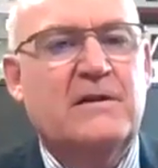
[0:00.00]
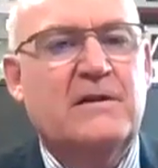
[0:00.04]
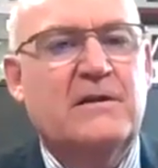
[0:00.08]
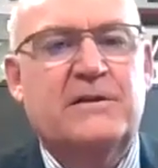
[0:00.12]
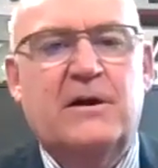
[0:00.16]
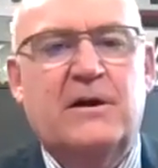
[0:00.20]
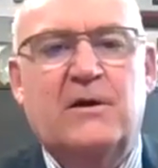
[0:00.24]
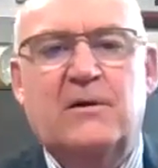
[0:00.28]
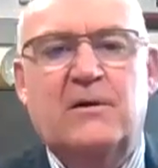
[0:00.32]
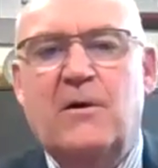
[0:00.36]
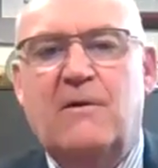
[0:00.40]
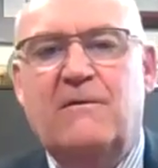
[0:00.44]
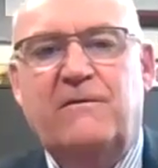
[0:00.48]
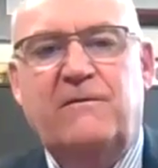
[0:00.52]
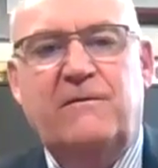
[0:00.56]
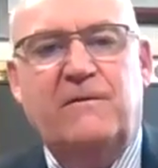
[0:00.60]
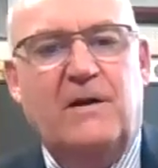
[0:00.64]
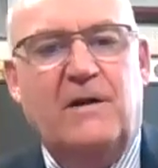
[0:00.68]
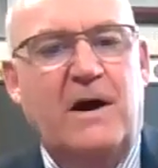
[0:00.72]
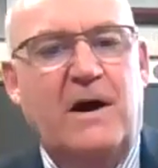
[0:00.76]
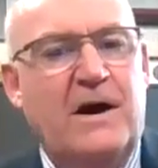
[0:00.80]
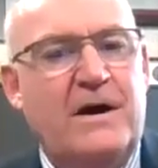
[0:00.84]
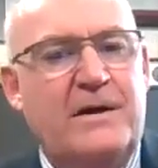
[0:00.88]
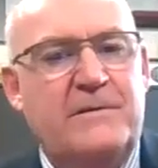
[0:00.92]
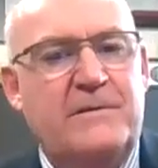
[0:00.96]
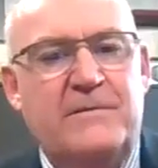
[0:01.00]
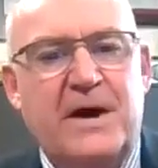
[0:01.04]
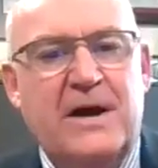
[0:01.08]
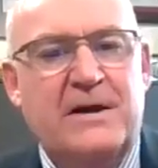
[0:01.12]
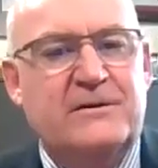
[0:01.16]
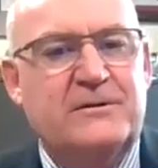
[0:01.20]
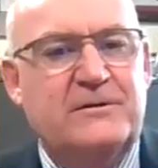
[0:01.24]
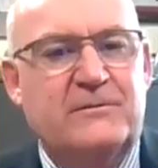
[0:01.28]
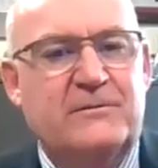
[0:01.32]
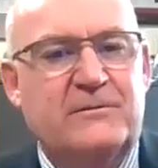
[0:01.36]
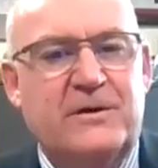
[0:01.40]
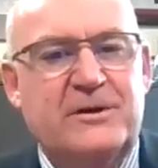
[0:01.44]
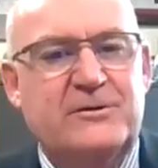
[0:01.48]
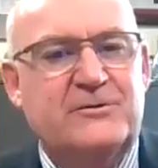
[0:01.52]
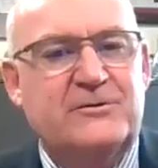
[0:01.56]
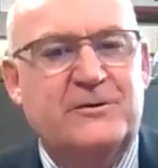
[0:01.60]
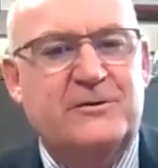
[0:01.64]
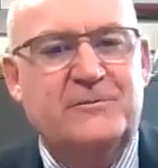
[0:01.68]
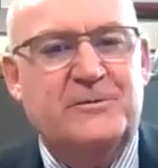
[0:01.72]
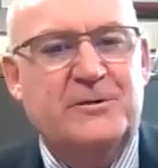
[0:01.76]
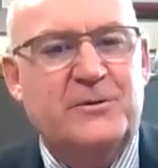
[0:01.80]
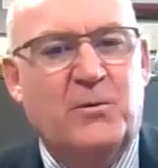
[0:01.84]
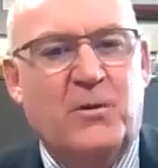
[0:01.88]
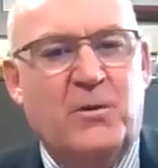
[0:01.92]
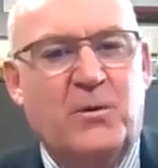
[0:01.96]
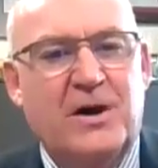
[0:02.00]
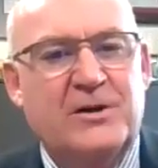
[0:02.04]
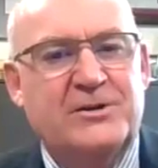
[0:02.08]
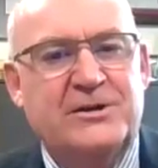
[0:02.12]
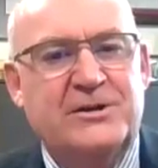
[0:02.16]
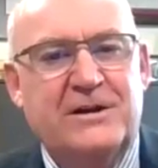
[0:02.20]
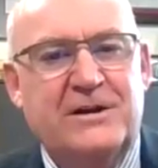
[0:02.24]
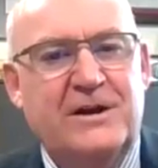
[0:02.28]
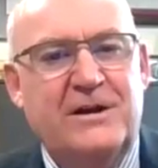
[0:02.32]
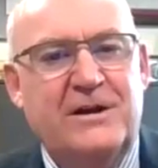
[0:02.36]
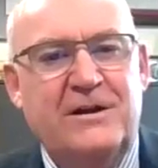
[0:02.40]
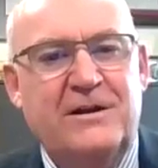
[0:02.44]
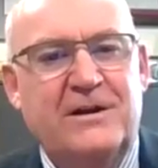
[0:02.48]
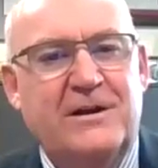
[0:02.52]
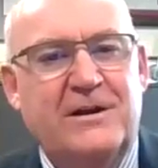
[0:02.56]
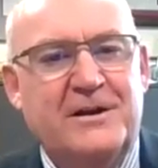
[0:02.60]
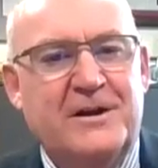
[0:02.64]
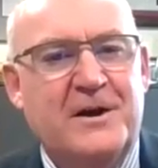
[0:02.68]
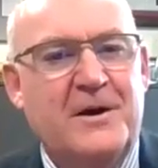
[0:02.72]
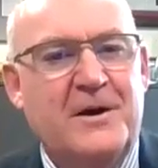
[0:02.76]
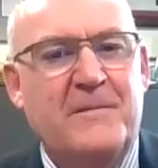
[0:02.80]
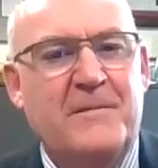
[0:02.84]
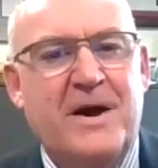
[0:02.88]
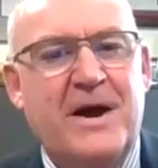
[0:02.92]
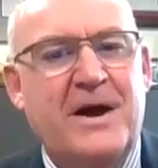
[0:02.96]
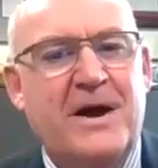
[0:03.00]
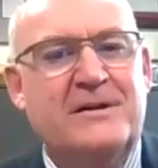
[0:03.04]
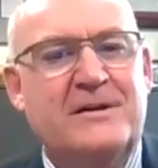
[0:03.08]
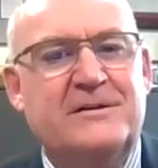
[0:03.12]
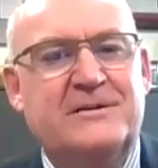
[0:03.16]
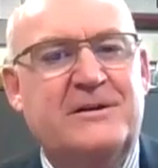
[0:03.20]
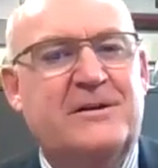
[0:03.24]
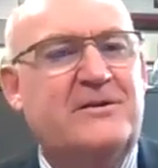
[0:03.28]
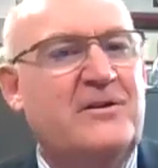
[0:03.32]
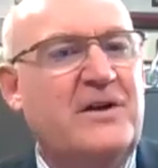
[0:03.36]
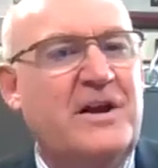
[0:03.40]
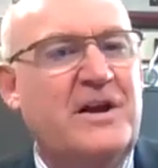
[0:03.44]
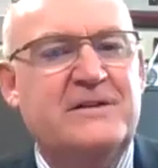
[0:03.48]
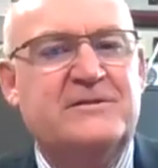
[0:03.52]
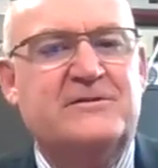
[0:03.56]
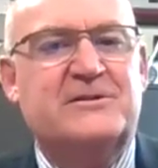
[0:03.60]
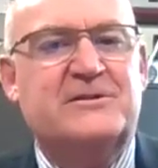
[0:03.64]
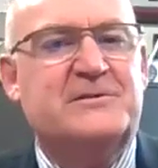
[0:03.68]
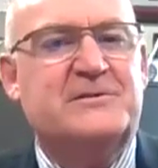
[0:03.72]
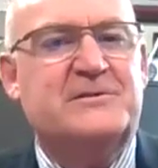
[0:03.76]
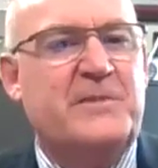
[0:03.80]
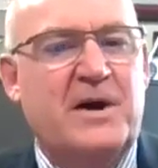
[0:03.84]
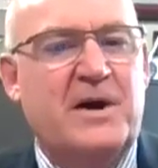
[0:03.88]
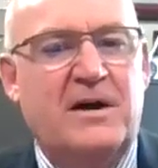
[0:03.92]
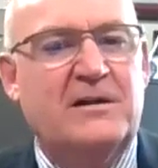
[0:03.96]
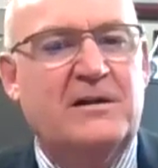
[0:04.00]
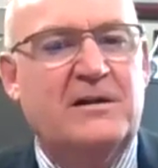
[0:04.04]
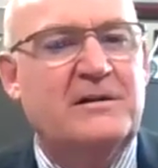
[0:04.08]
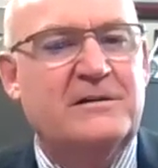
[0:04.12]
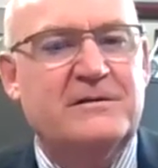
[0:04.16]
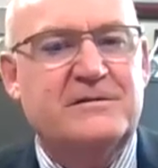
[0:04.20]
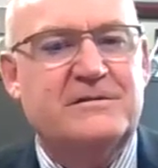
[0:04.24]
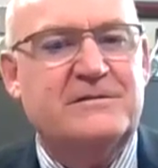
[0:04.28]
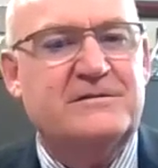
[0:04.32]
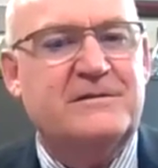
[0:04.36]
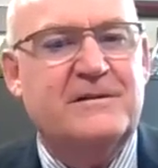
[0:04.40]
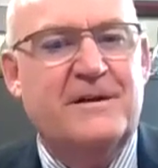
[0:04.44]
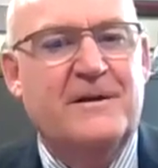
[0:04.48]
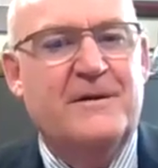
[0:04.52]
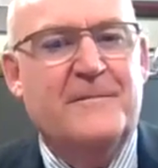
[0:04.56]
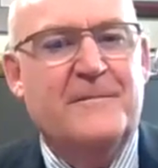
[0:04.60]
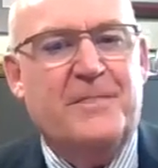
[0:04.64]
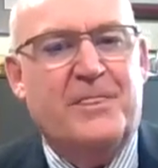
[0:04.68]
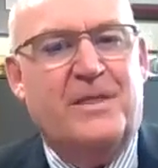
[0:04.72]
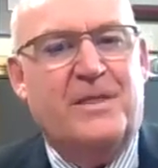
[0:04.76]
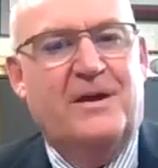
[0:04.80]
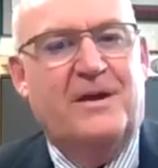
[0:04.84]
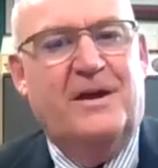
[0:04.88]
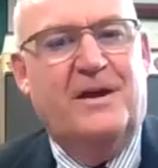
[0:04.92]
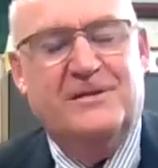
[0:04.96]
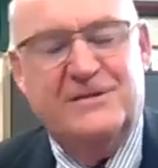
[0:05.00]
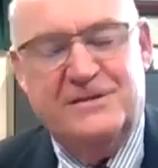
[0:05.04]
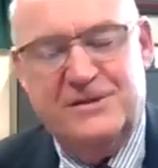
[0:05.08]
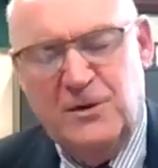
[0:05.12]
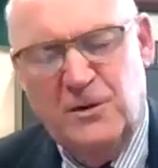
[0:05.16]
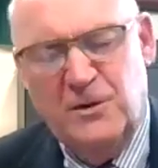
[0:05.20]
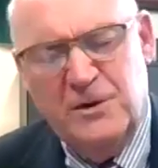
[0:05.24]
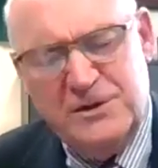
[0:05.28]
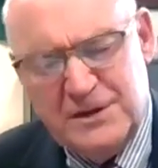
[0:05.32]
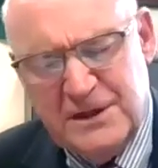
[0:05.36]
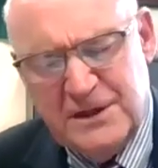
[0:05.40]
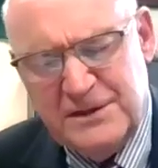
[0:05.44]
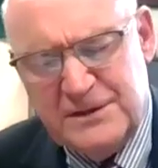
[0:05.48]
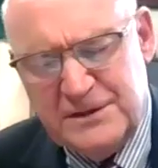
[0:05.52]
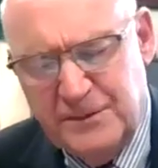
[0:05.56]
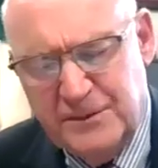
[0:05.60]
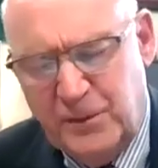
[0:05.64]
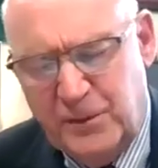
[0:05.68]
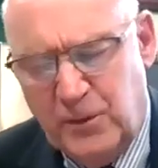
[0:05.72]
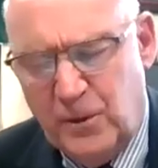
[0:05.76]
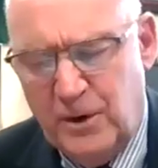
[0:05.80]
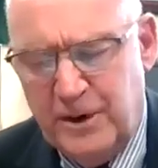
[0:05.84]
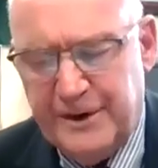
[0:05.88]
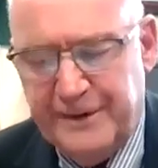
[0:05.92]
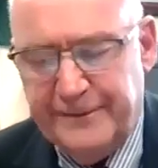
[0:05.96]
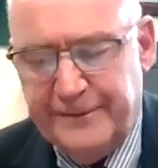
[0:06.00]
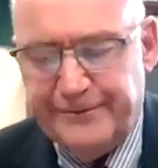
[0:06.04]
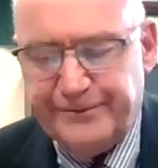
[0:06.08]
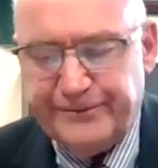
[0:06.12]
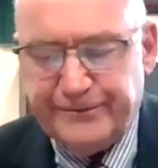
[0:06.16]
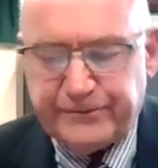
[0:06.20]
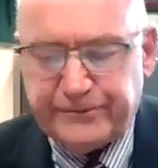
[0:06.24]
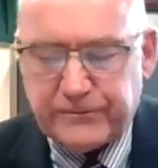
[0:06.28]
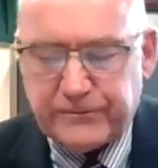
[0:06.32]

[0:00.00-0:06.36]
They'll go flying back to the restroom to wash again and come back until their hands are spotless. And so it's important.